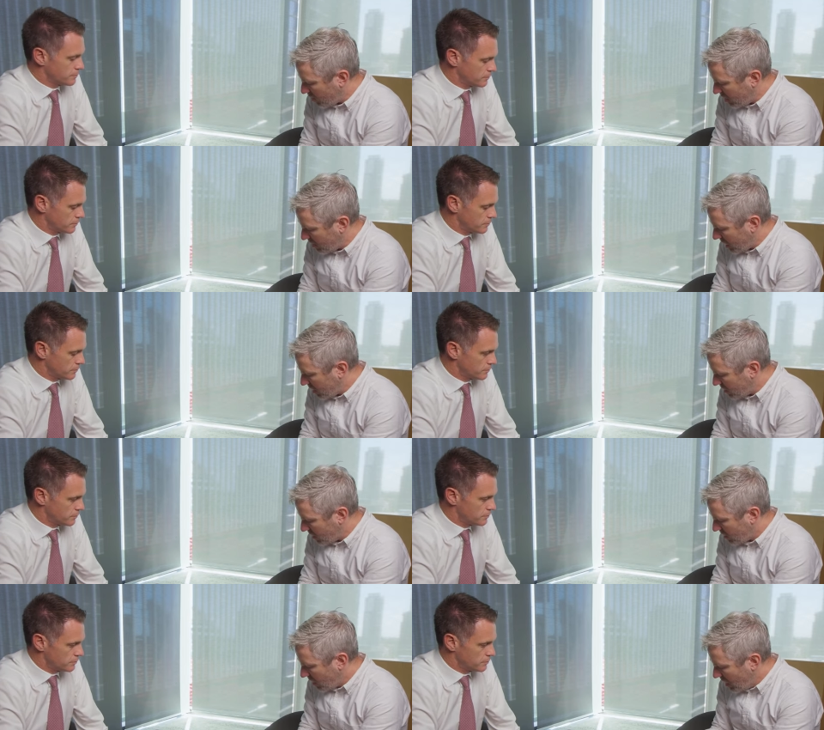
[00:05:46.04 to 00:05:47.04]
Speaker 1: will be a big
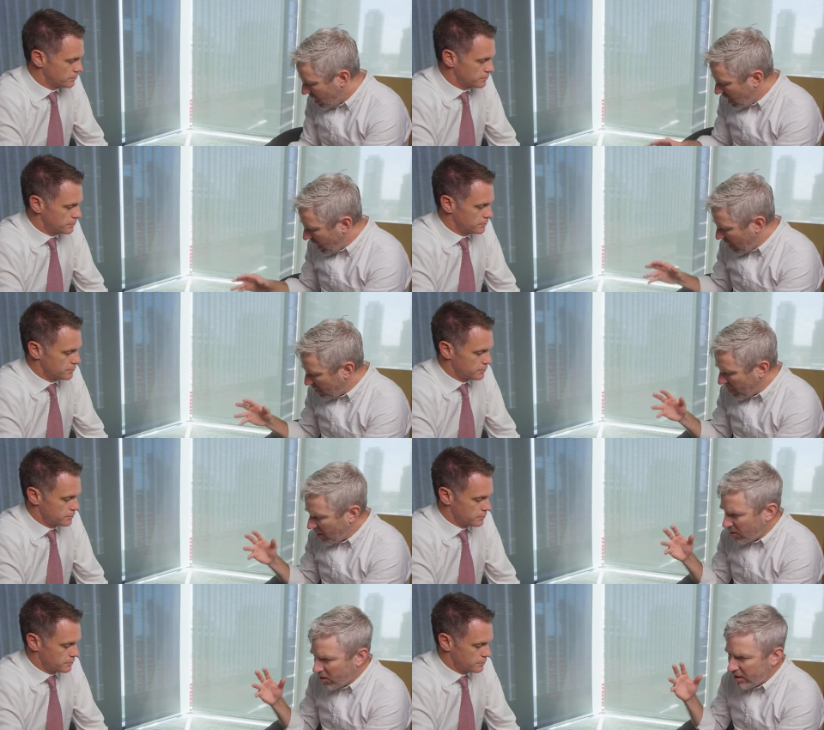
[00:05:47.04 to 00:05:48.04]
issue. Um,
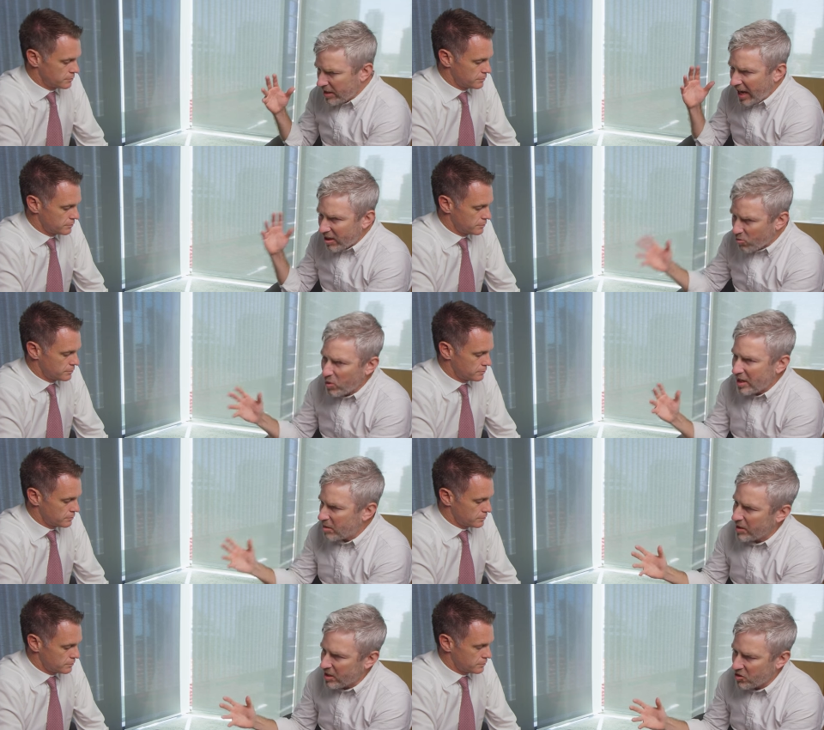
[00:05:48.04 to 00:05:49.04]
the other really
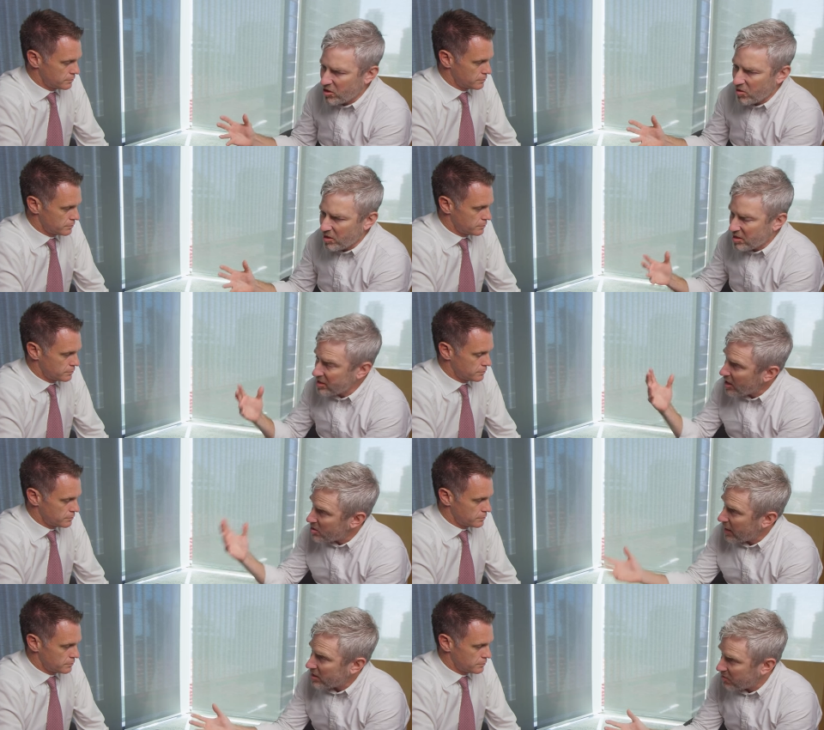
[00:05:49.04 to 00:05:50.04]
big issue, and this goes
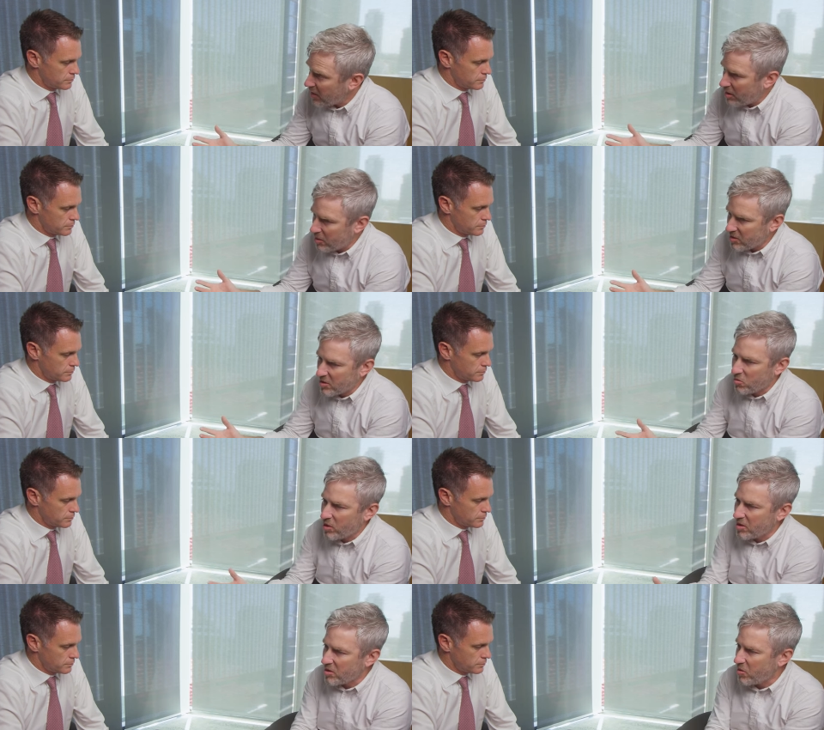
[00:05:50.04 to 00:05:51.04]
back to families as
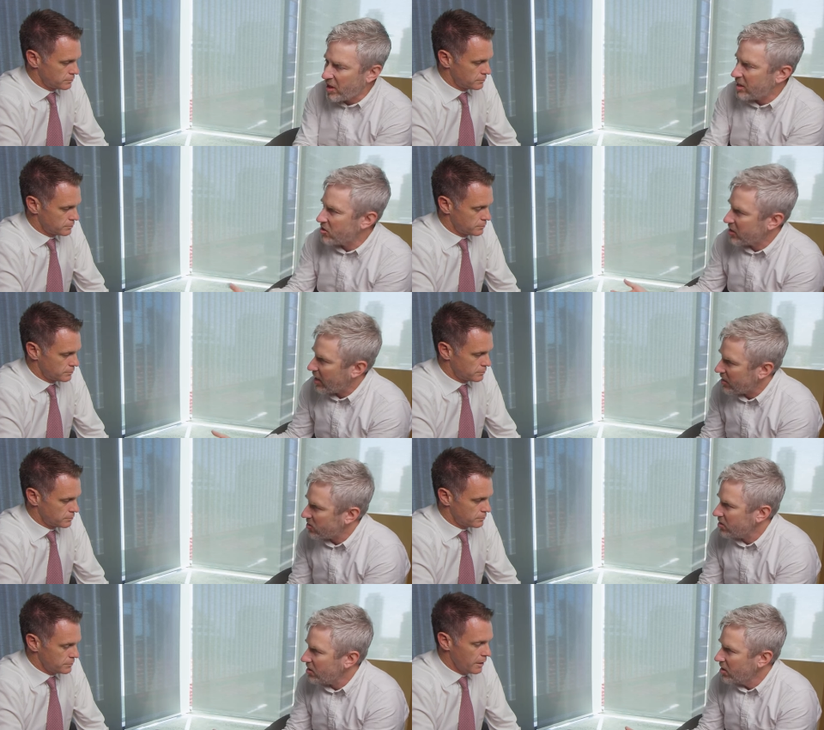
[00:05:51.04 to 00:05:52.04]
well, is around
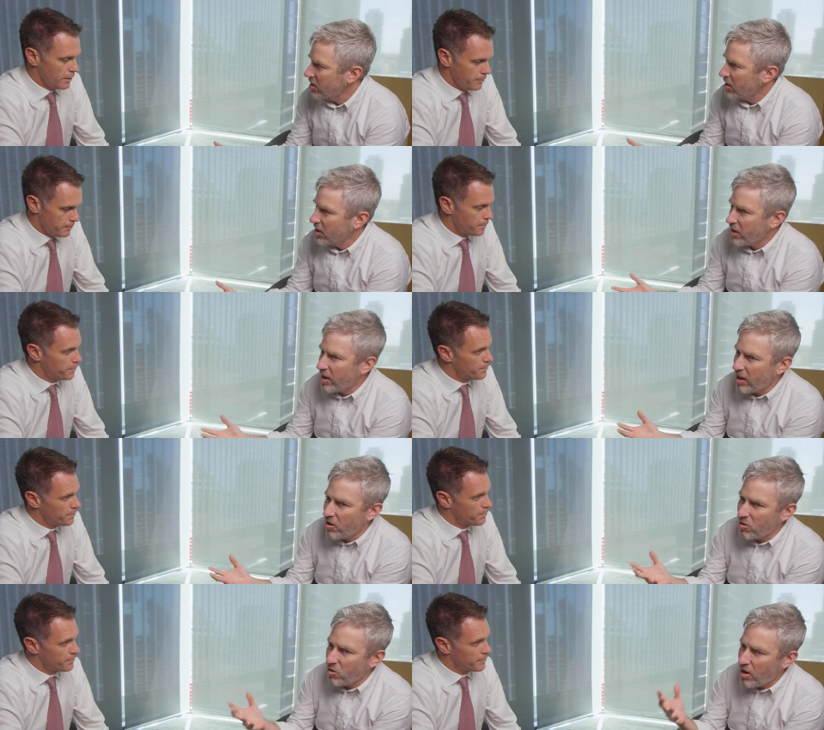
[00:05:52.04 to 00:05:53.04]
education. Yep.
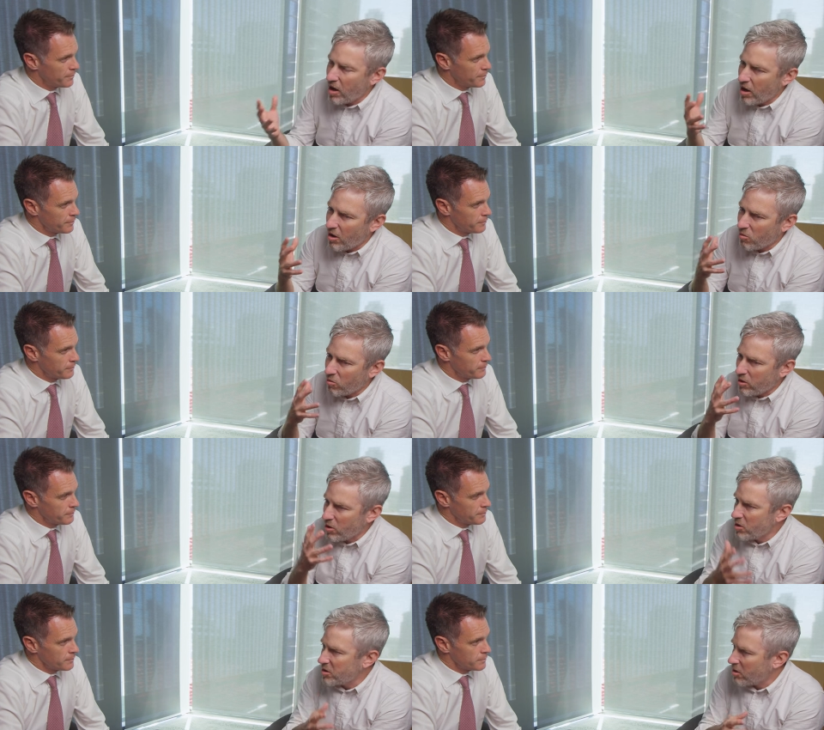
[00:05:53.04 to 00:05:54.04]
Now, uh, we're
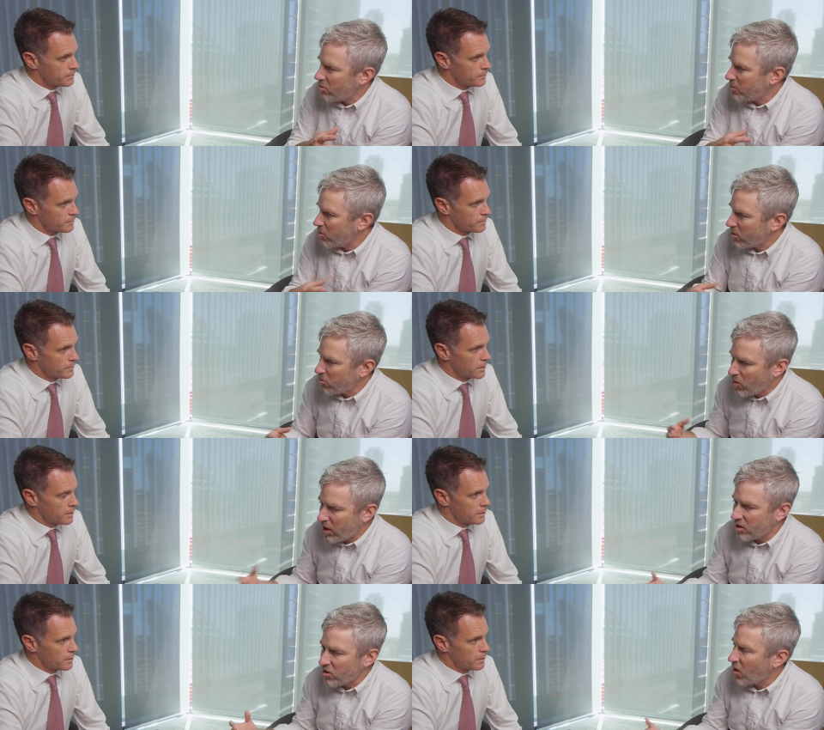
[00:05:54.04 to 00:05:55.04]
losing a reported
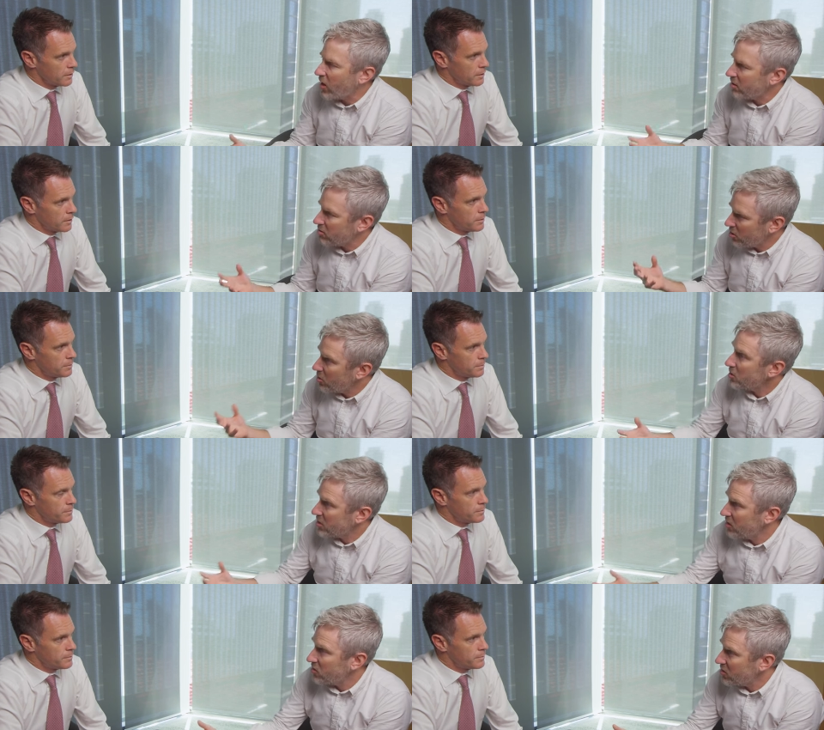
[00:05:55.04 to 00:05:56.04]
one in nine new
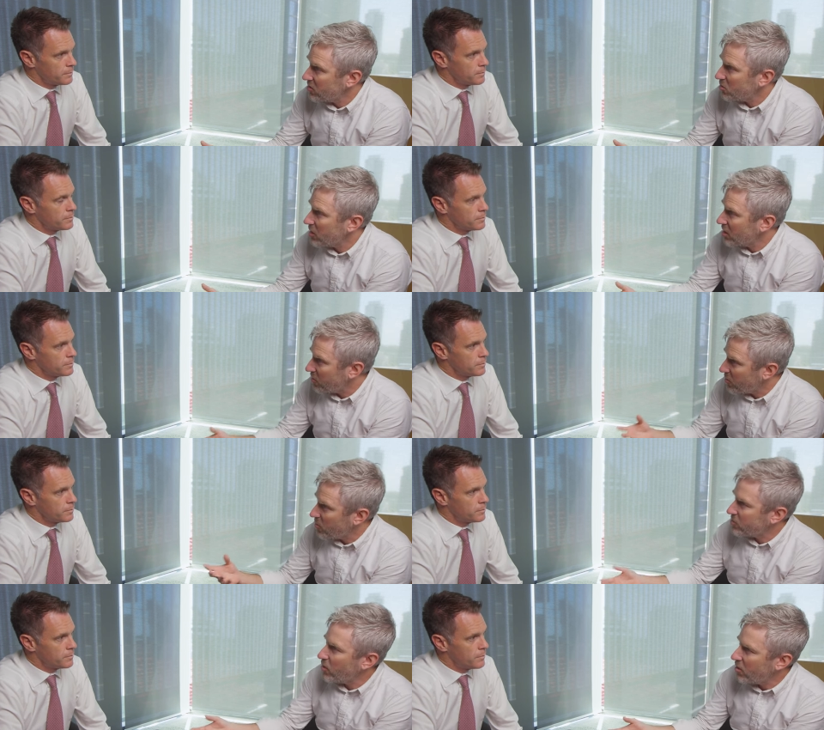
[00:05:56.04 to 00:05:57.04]
teachers within the
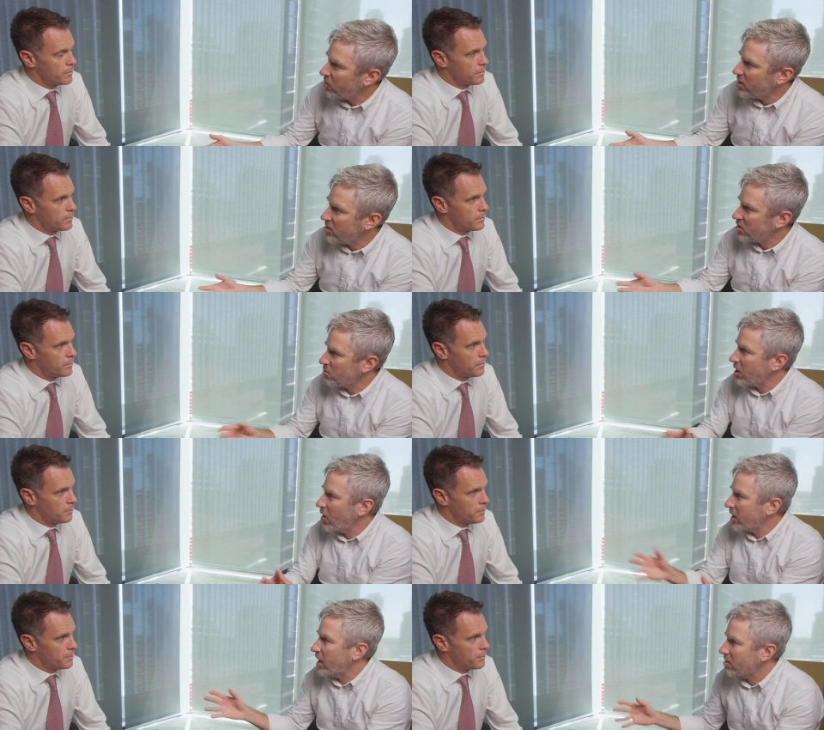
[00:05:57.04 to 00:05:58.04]
first five years of them
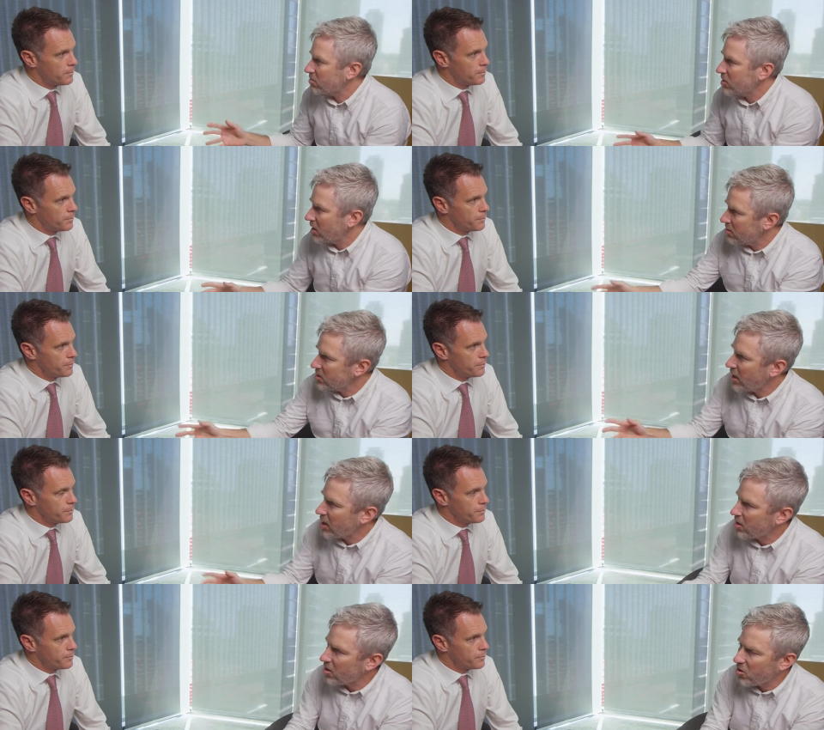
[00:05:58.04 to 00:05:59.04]
going out and
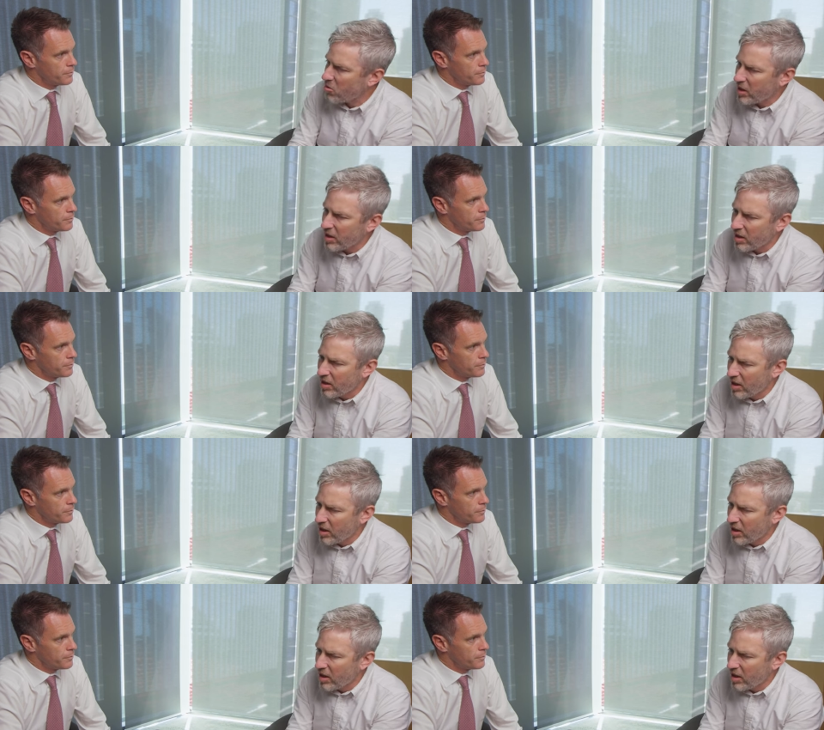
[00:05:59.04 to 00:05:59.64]
starting their career.